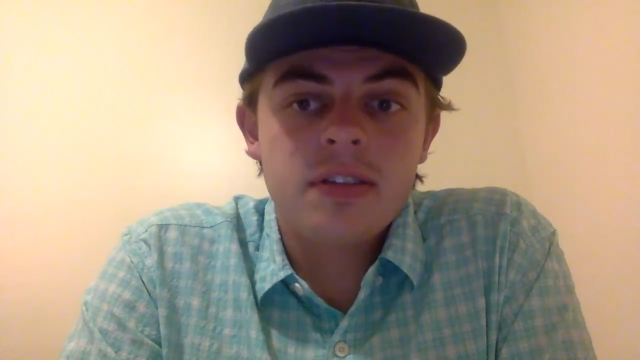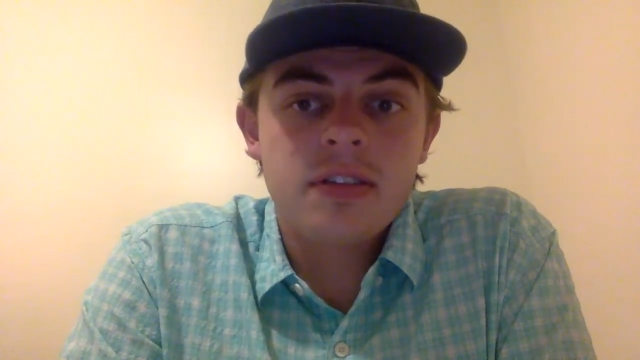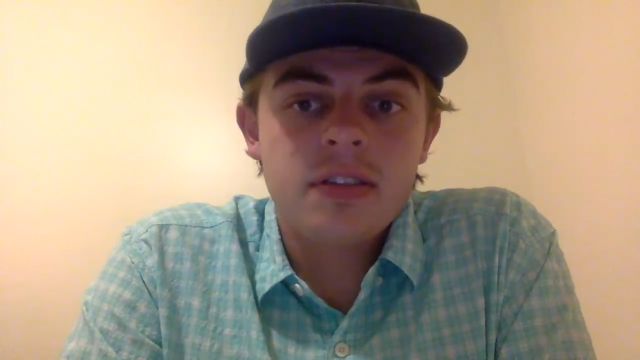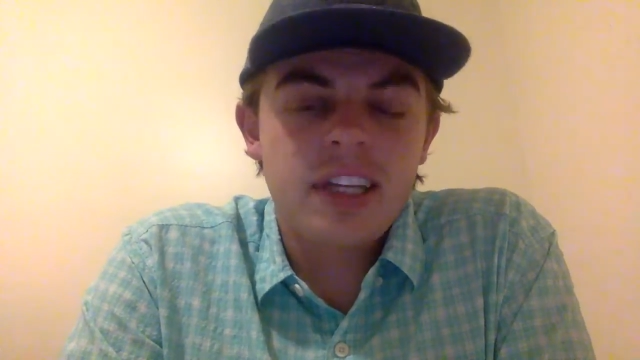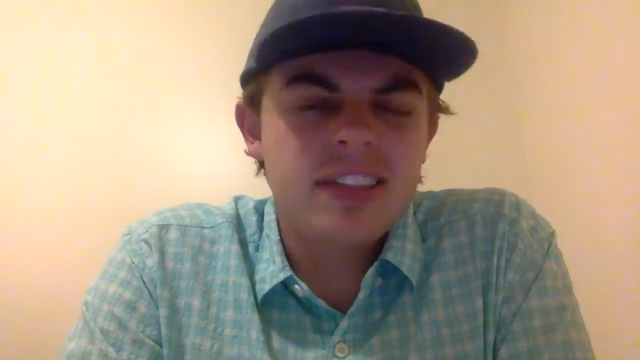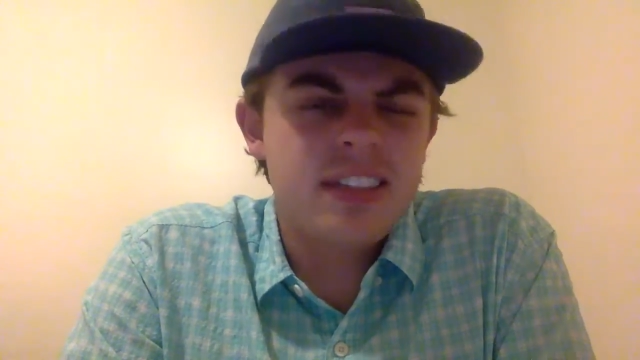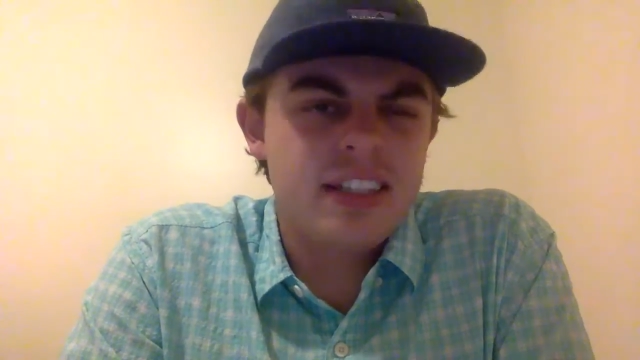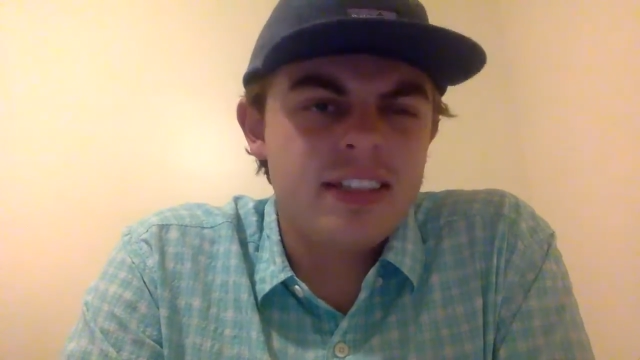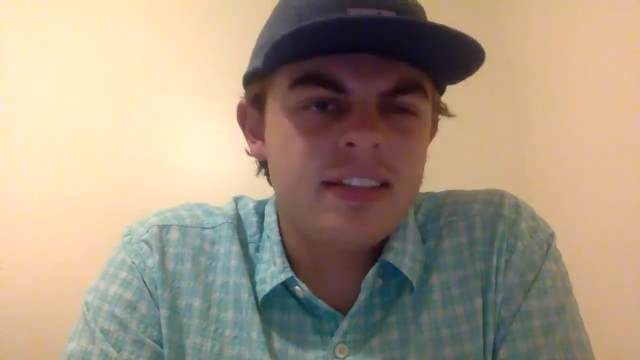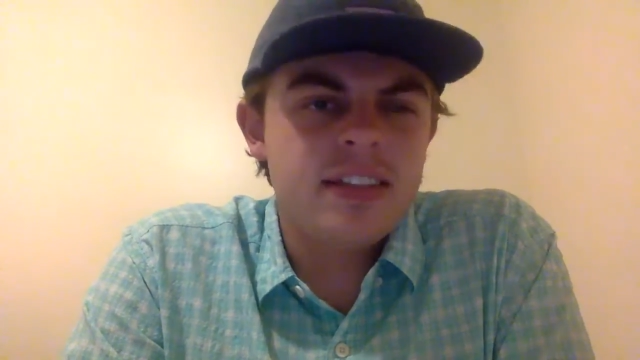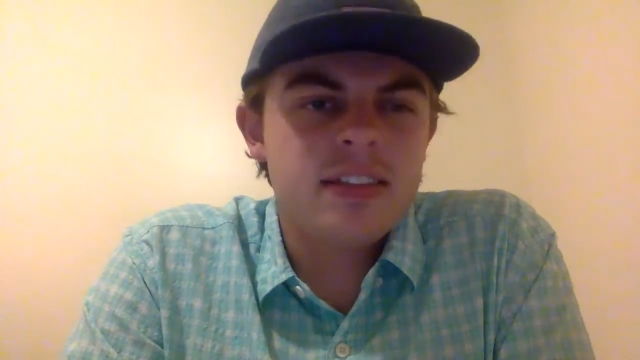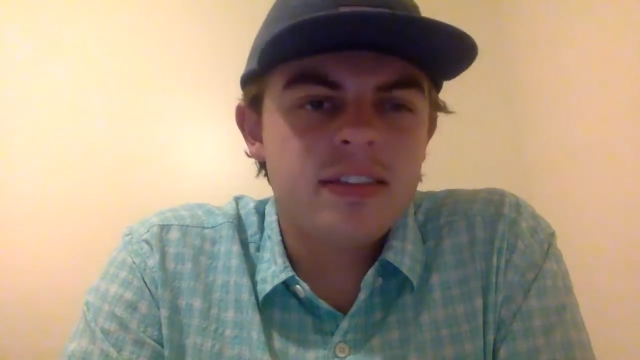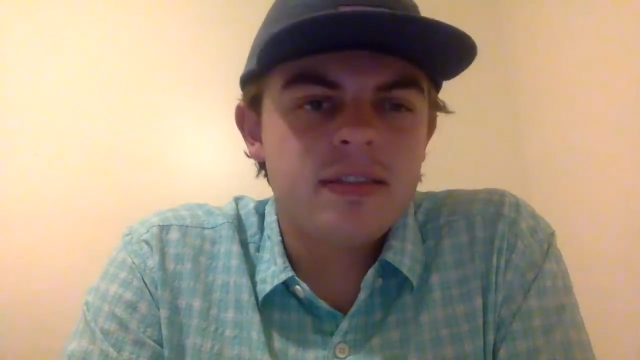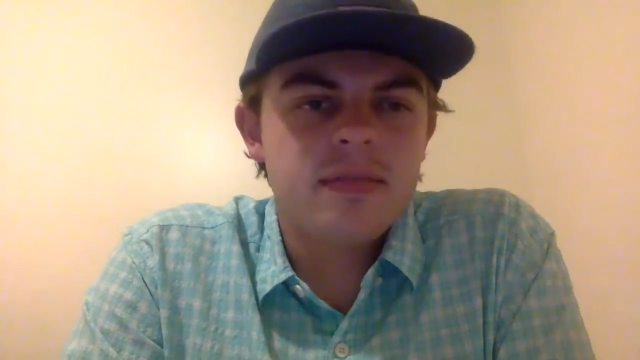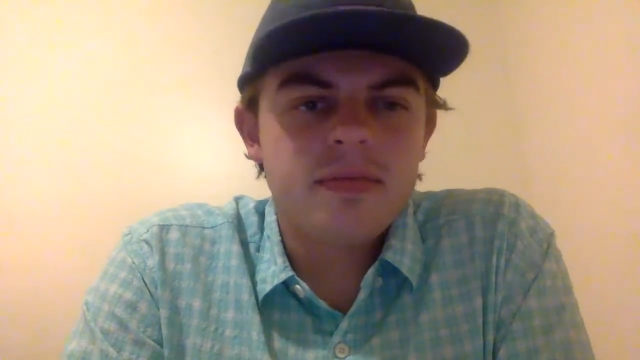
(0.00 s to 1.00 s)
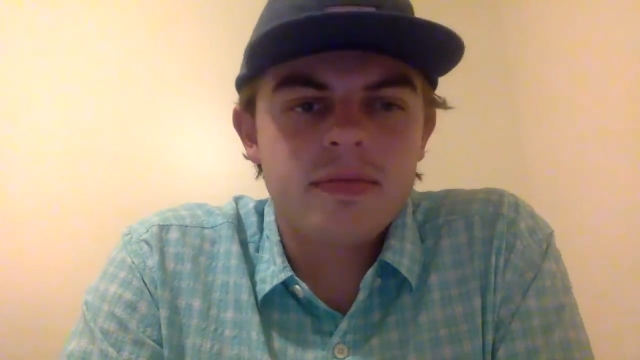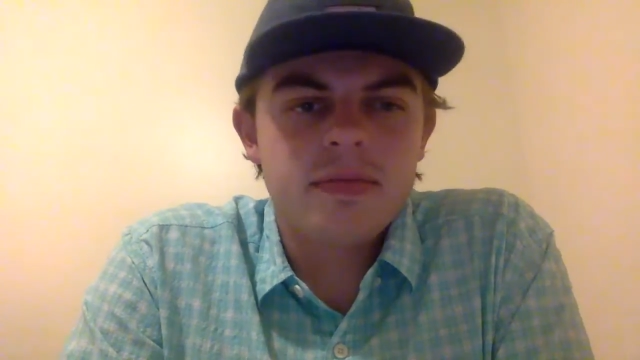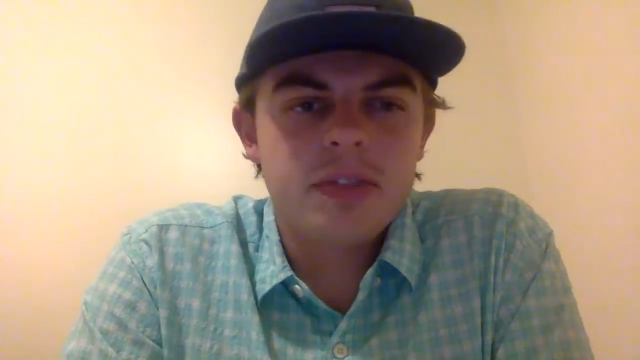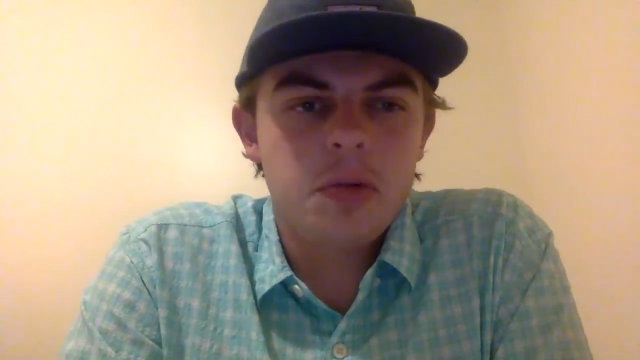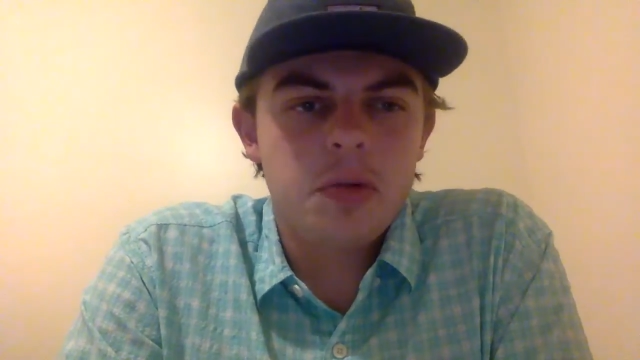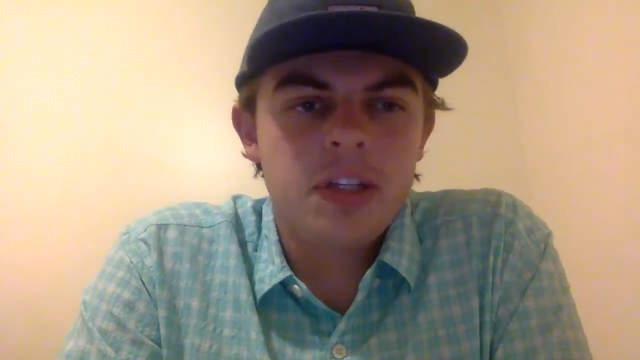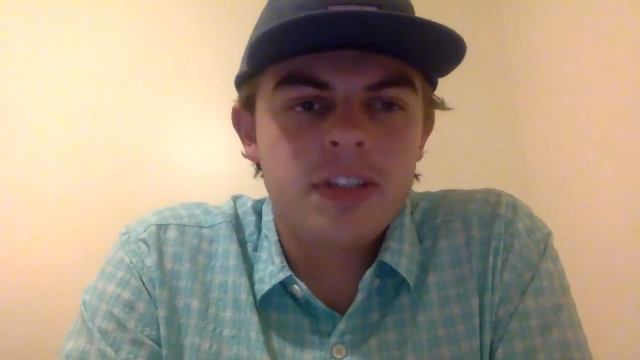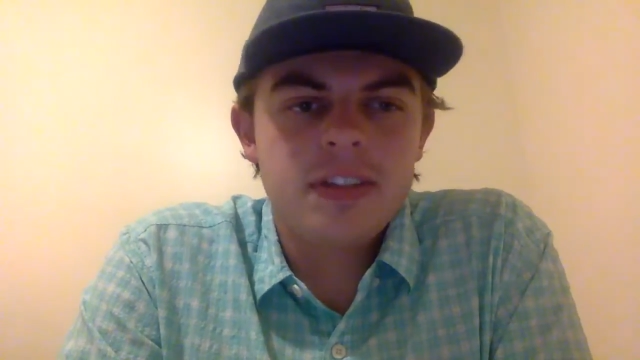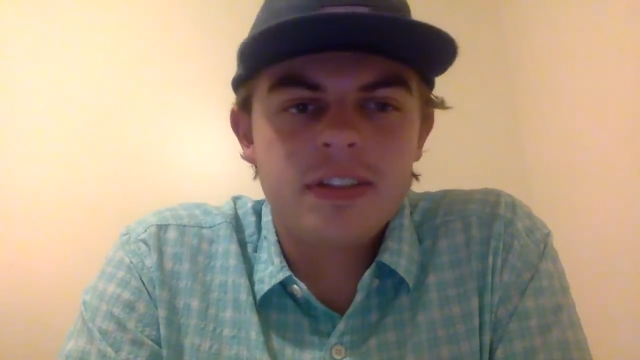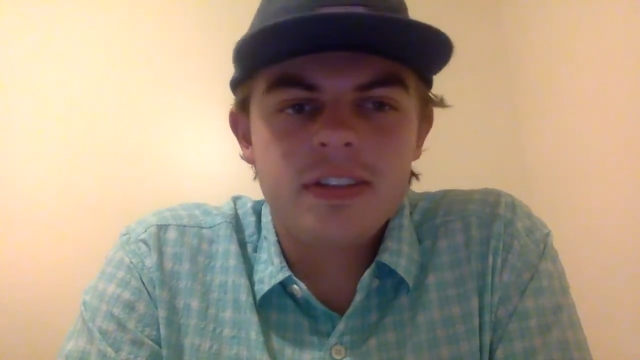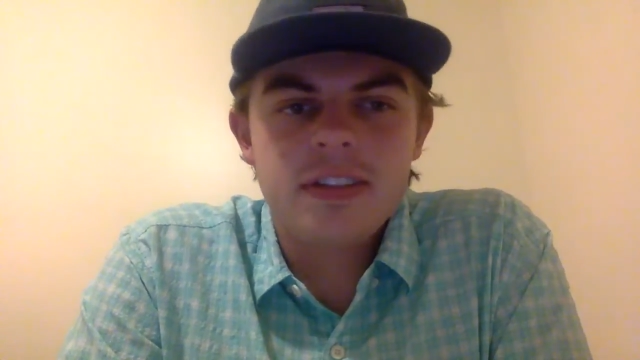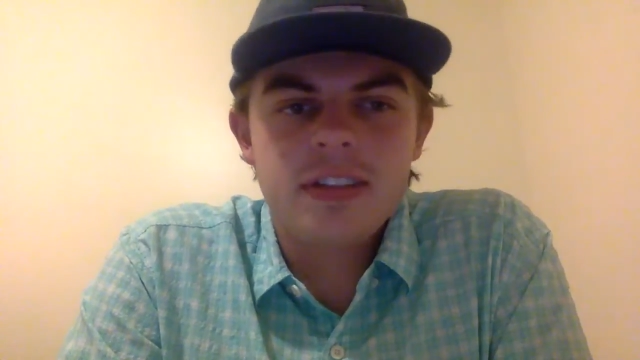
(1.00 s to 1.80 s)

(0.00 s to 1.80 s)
So that's the easiest to reach.